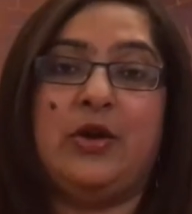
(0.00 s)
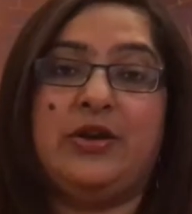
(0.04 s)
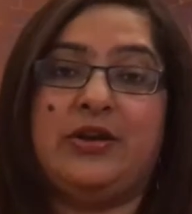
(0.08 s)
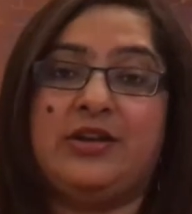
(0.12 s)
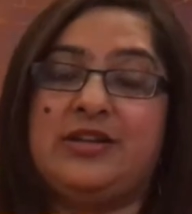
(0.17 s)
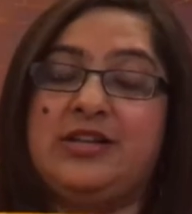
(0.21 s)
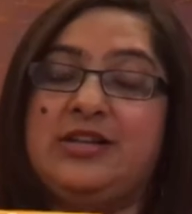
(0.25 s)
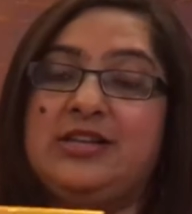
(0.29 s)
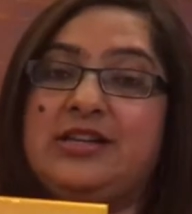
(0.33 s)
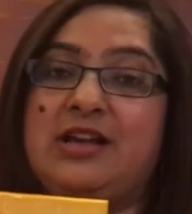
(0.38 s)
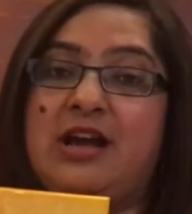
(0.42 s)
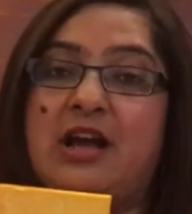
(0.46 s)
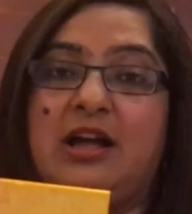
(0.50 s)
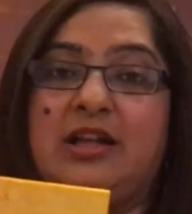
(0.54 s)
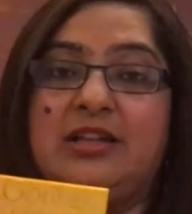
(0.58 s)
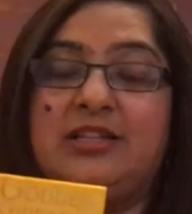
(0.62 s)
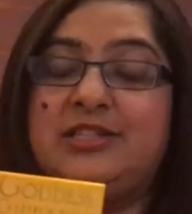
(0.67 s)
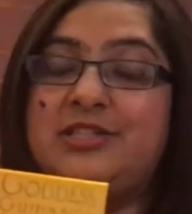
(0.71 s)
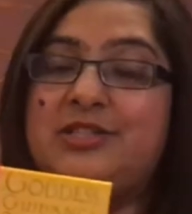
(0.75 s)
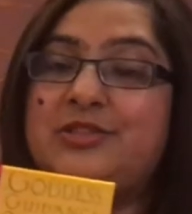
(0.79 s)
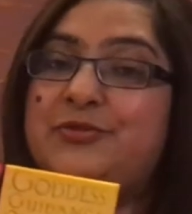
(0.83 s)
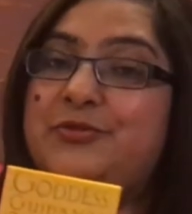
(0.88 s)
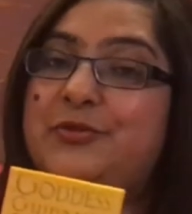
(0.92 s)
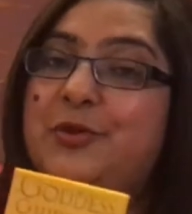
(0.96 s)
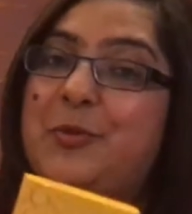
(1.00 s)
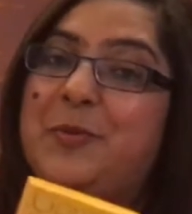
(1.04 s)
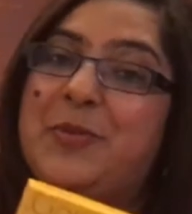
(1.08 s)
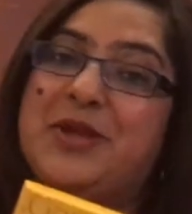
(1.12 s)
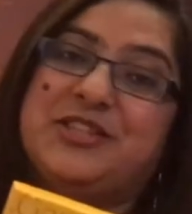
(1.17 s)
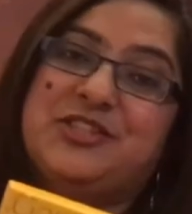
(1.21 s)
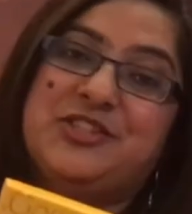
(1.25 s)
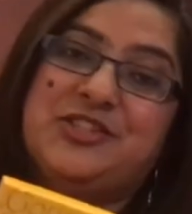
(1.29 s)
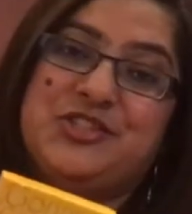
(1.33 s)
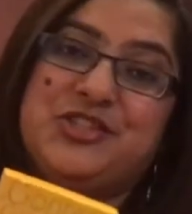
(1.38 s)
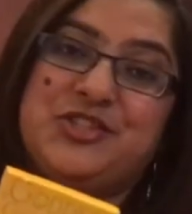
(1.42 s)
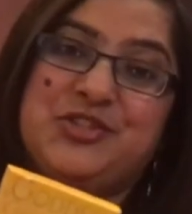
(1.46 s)
Oracle cards for
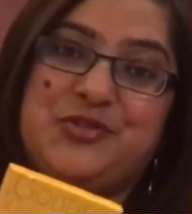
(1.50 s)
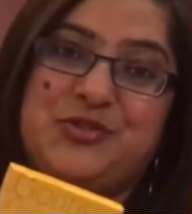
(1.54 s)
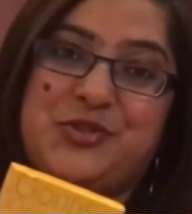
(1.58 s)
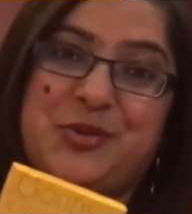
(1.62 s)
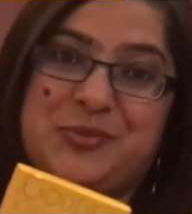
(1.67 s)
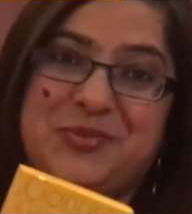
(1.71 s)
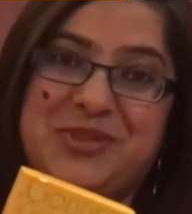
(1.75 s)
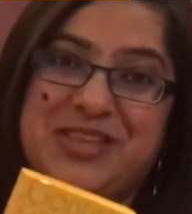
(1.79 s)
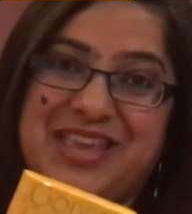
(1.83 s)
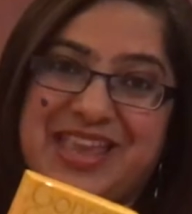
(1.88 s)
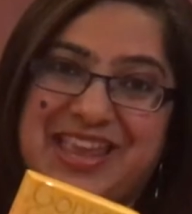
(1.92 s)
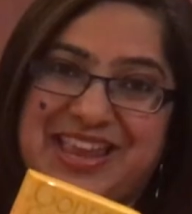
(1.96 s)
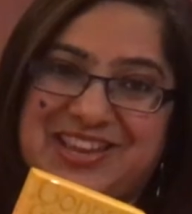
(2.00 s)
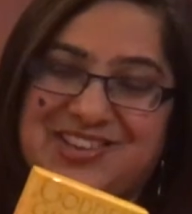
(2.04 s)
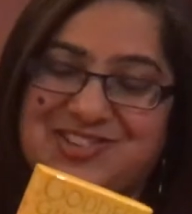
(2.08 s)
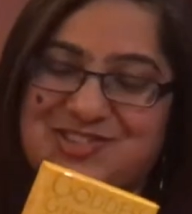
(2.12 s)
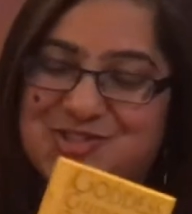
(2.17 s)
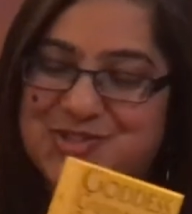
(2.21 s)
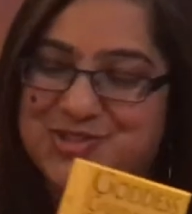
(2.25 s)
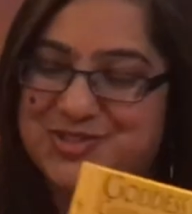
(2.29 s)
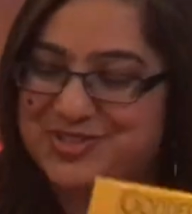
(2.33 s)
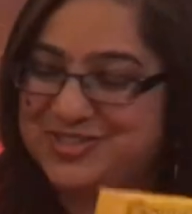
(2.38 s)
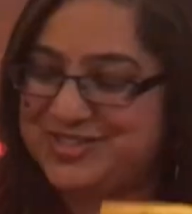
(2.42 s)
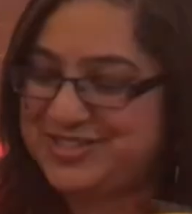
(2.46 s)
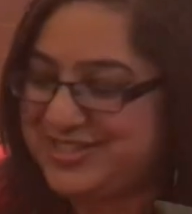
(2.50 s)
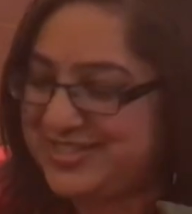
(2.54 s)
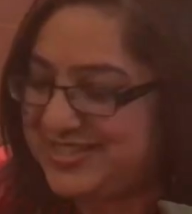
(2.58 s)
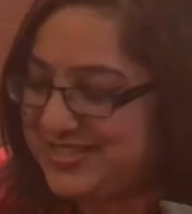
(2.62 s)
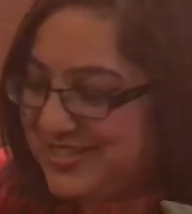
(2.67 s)
messages from the angels.